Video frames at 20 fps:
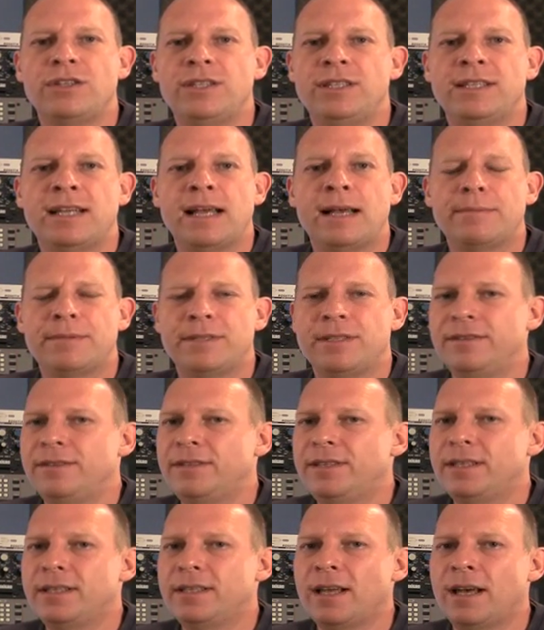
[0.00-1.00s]
She's an absolute
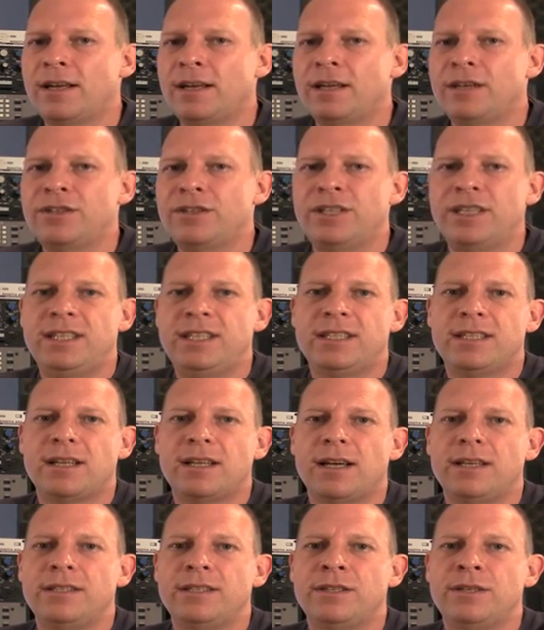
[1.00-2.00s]
stunner. She's
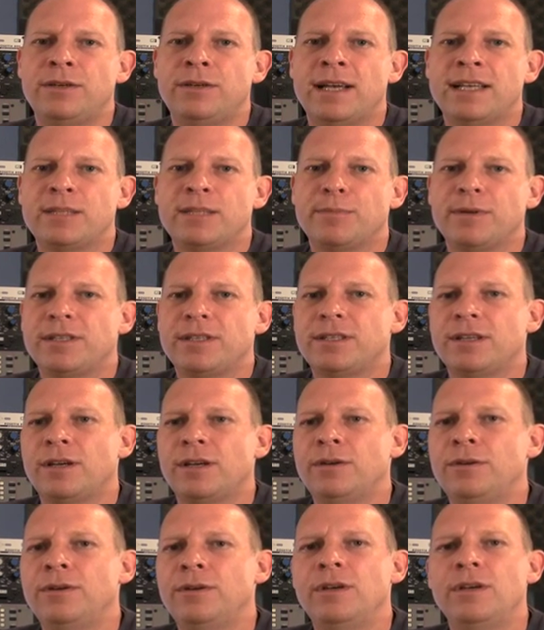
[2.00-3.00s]
signed to
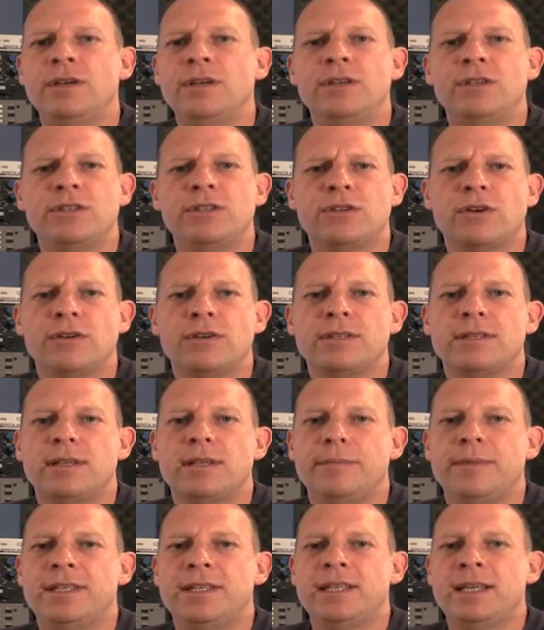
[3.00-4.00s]
Espresso Songs
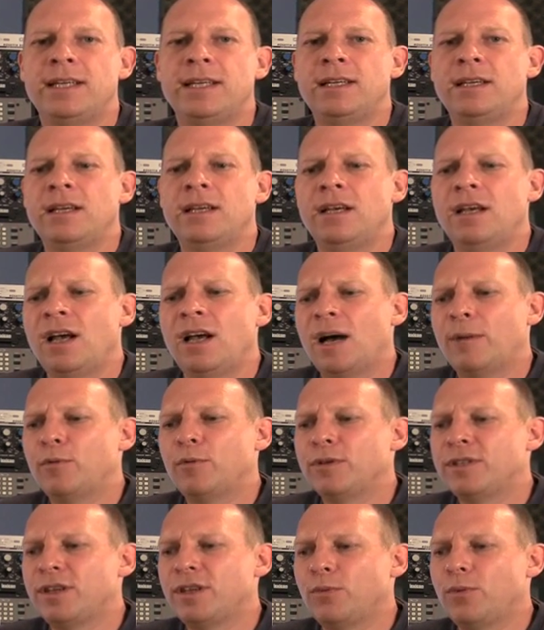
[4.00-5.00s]
Limited. I'm
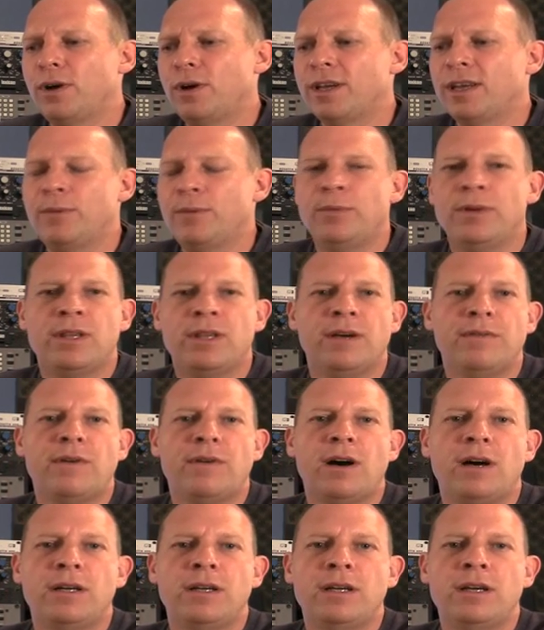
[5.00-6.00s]
also working with
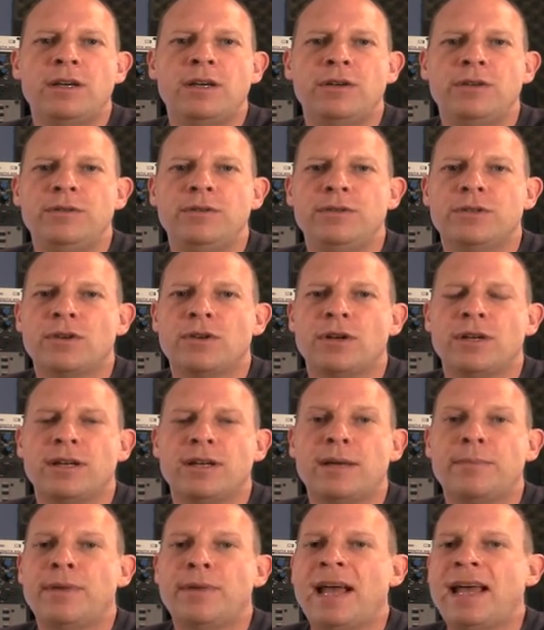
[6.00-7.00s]
Havana, who's got a
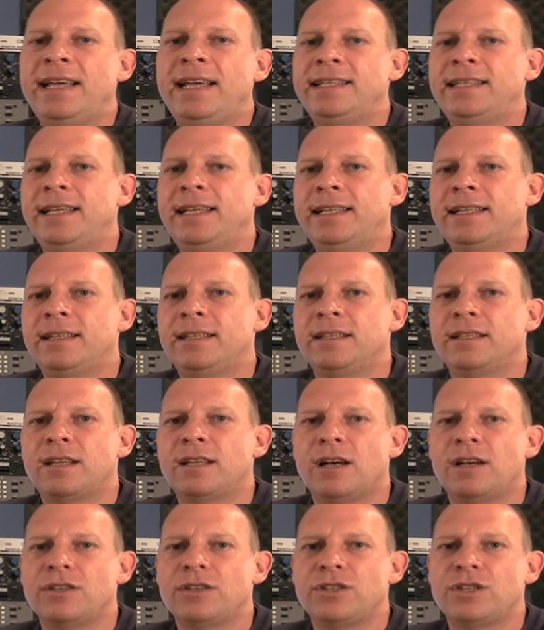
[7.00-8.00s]
number 18 in the
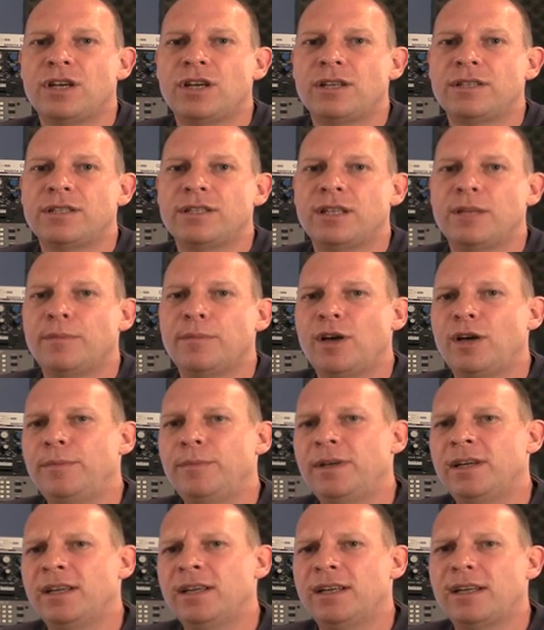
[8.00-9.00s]
dance charts at the
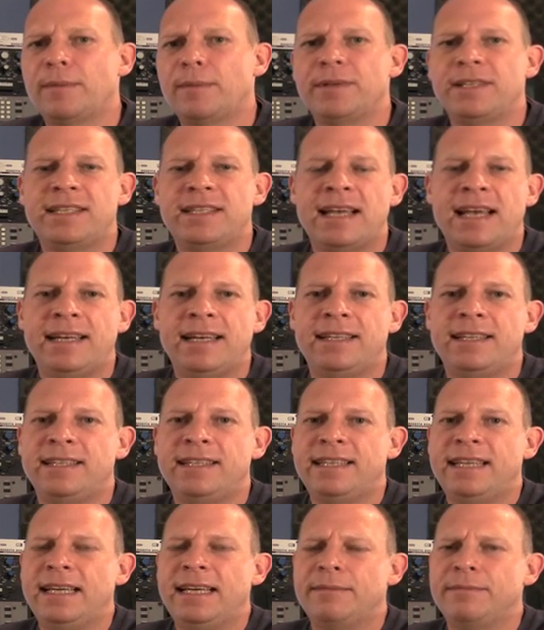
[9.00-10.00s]
moment and a number 10 in the
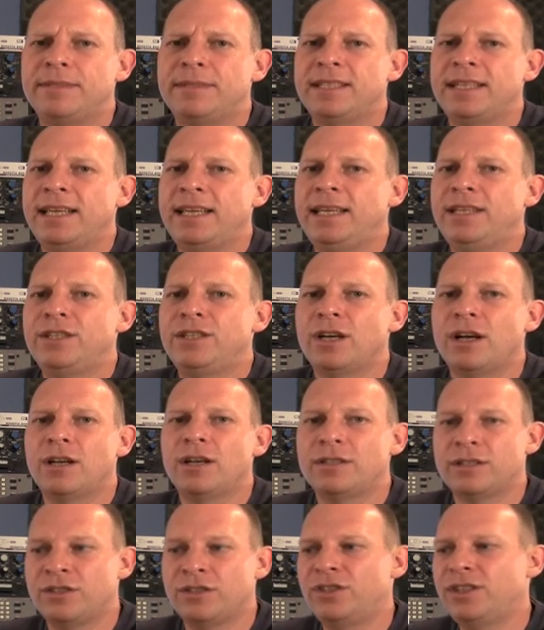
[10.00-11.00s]
DMC
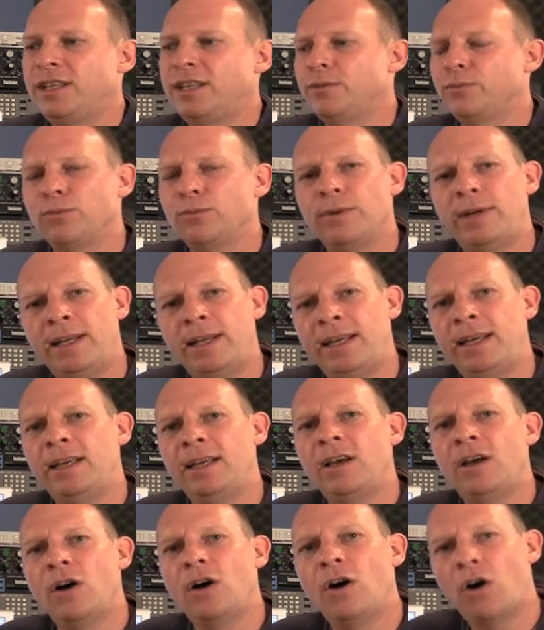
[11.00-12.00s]
charts, and she's really
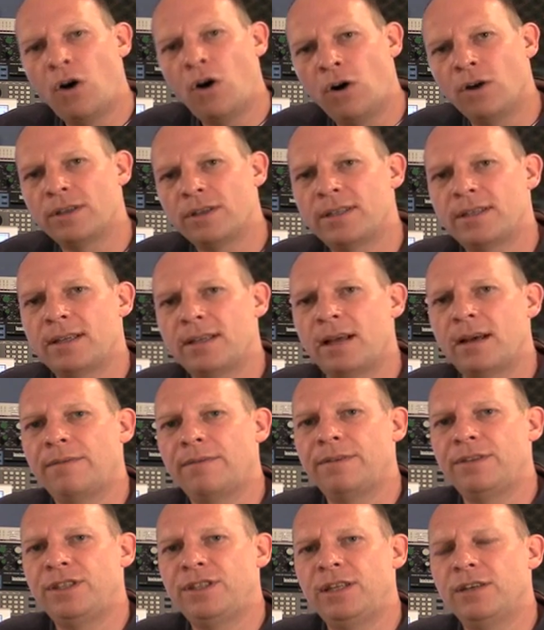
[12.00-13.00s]
hot
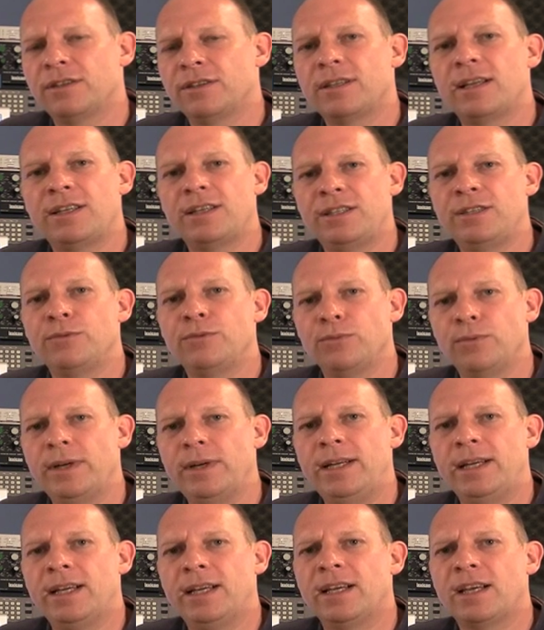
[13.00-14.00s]
stuff and she looks like she's
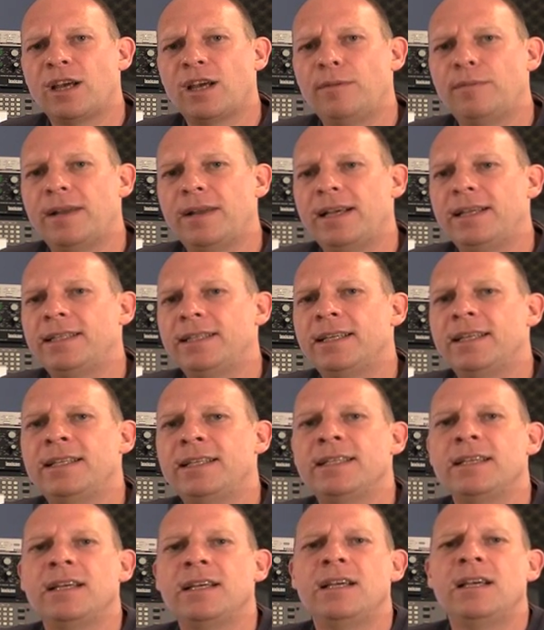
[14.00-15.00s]
really going to go
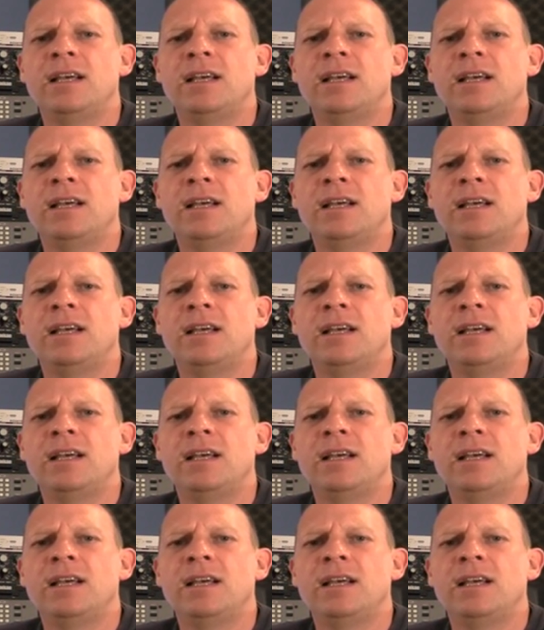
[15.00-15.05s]
places.